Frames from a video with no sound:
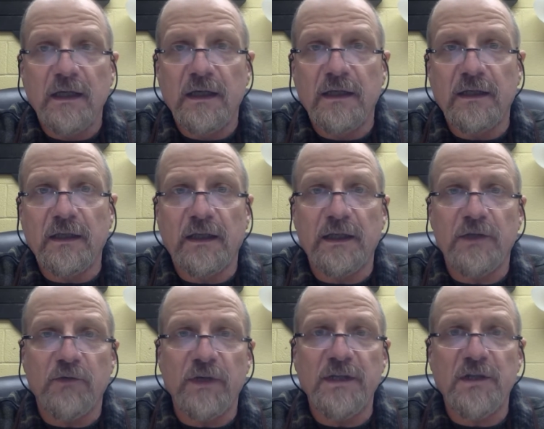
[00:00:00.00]
until it
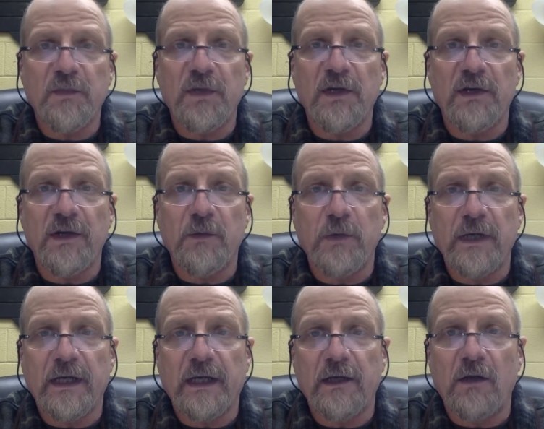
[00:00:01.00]
has reached a period when
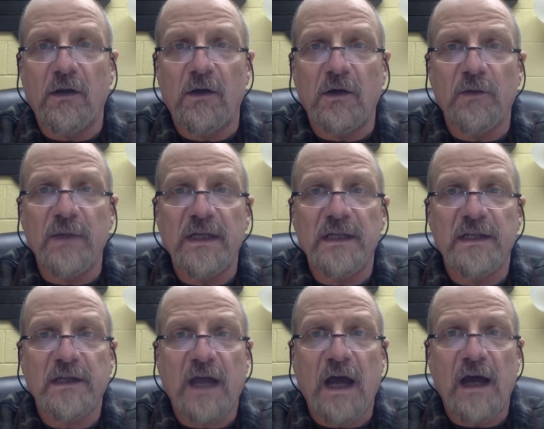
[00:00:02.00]
it can no longer be
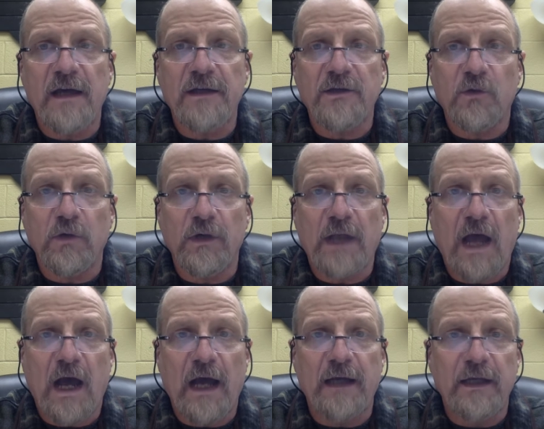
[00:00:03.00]
disguised or
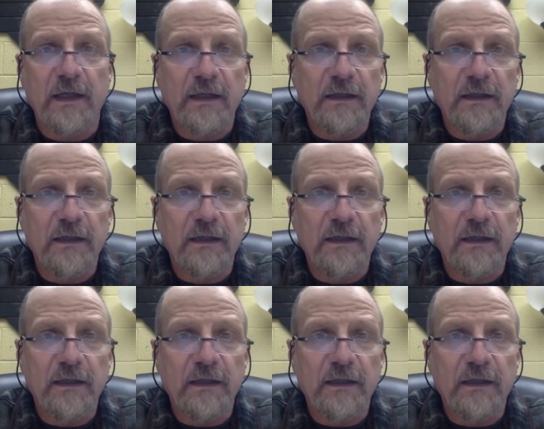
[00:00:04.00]
denied